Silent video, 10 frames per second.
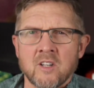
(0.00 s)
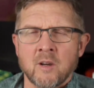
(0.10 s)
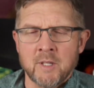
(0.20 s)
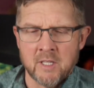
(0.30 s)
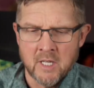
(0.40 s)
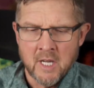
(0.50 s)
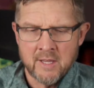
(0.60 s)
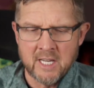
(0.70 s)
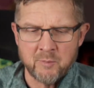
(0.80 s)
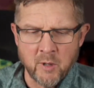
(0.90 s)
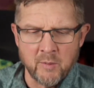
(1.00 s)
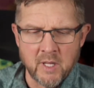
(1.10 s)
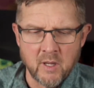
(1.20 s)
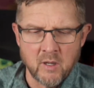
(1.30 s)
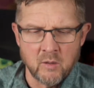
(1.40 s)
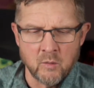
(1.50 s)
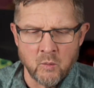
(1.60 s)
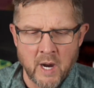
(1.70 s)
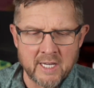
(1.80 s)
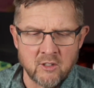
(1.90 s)
I mean, that's probably
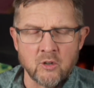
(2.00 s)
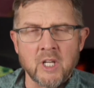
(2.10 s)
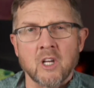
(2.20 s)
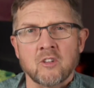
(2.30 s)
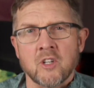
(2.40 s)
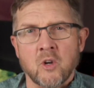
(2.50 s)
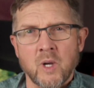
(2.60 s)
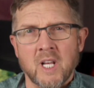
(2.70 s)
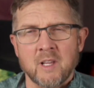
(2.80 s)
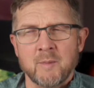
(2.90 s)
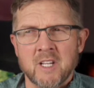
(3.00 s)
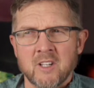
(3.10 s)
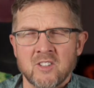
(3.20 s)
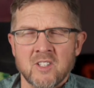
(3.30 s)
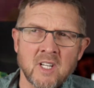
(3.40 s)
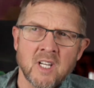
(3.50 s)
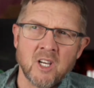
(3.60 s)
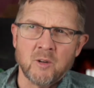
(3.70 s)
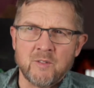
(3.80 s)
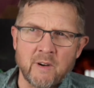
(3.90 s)
why he's done it so quickly, because you
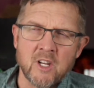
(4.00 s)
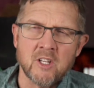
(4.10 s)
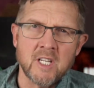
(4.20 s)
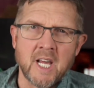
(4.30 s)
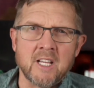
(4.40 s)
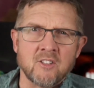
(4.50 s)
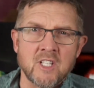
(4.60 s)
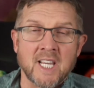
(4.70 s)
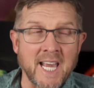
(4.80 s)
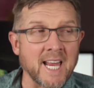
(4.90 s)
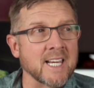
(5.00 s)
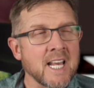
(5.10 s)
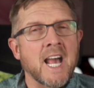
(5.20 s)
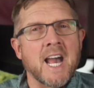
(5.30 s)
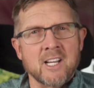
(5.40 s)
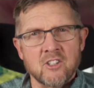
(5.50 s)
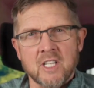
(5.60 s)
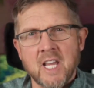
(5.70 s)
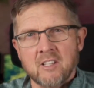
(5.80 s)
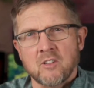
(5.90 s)
know it's very early days, and you can
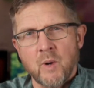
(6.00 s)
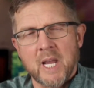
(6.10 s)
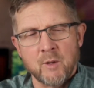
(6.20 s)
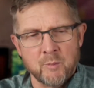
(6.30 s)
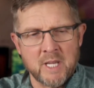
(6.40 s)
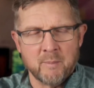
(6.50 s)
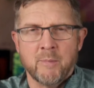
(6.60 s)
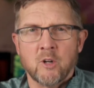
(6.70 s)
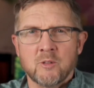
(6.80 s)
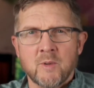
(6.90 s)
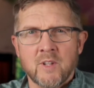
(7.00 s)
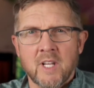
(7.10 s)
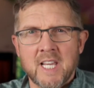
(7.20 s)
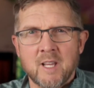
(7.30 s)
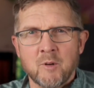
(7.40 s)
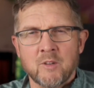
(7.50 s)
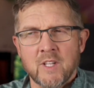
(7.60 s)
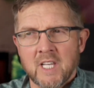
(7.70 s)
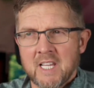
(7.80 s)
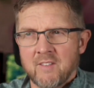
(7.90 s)
actually get away with being bottom of the league. But if
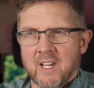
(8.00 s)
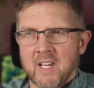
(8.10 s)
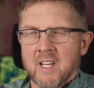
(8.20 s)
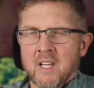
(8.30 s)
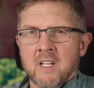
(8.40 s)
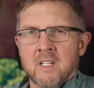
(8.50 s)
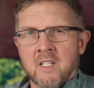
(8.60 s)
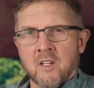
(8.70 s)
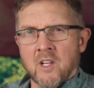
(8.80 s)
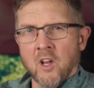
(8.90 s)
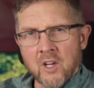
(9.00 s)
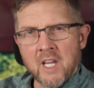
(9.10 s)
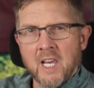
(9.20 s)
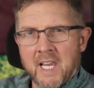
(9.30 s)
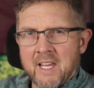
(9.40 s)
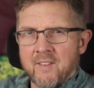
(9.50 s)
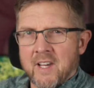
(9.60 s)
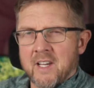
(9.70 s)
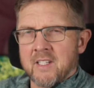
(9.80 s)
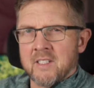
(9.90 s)
you leave it, you know, the longer you leave
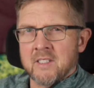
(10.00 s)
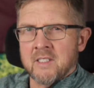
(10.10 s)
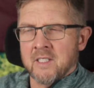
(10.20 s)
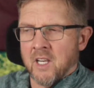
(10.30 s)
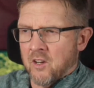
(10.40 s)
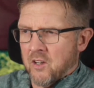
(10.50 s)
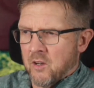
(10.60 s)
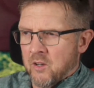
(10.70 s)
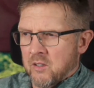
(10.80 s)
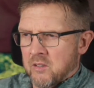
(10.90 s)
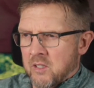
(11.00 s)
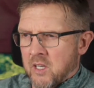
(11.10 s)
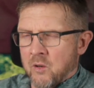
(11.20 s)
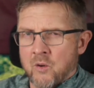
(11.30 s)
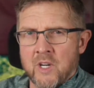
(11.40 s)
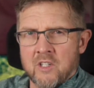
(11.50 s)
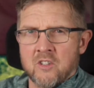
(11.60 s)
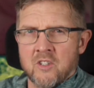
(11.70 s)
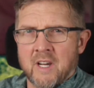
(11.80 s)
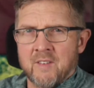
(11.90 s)
it, and the longer, you know, Critch
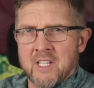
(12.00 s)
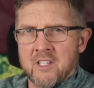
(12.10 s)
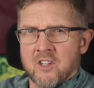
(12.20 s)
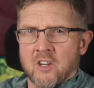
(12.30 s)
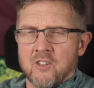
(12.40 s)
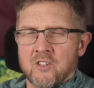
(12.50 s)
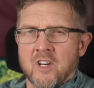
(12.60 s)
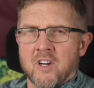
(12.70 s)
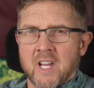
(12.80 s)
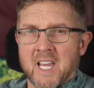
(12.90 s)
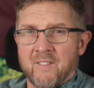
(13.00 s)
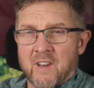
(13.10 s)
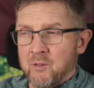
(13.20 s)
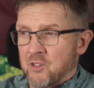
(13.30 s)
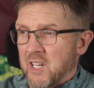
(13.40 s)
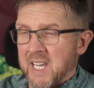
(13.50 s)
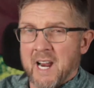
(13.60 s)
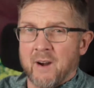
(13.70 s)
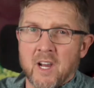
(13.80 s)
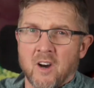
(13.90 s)
doesn't have any shots on target, if that was going to
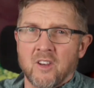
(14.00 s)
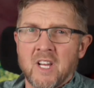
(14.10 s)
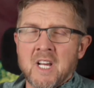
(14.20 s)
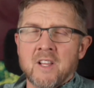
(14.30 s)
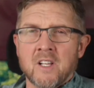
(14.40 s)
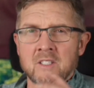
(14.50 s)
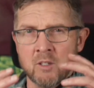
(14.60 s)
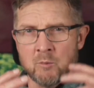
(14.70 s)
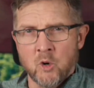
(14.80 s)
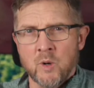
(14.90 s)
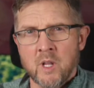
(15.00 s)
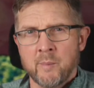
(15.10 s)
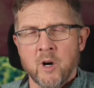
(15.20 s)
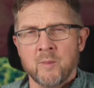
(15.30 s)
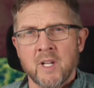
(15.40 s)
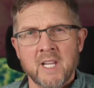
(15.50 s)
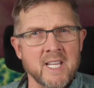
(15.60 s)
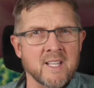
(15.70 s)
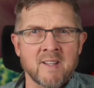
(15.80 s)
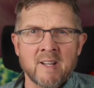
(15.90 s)
carry on, the more we're at the bottom of the
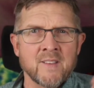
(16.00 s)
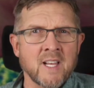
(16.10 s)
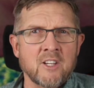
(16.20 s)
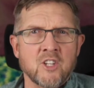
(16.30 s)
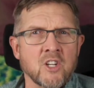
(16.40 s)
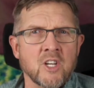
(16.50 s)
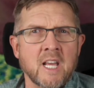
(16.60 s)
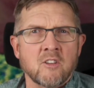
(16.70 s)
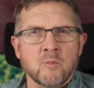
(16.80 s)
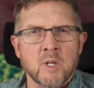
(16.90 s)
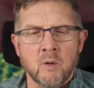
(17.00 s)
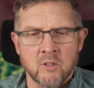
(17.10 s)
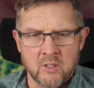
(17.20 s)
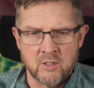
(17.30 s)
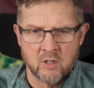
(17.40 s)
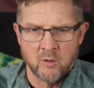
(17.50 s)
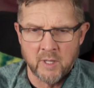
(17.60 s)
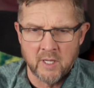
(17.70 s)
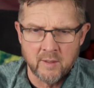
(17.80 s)
league, the less you're going to get somebody wanting to come in.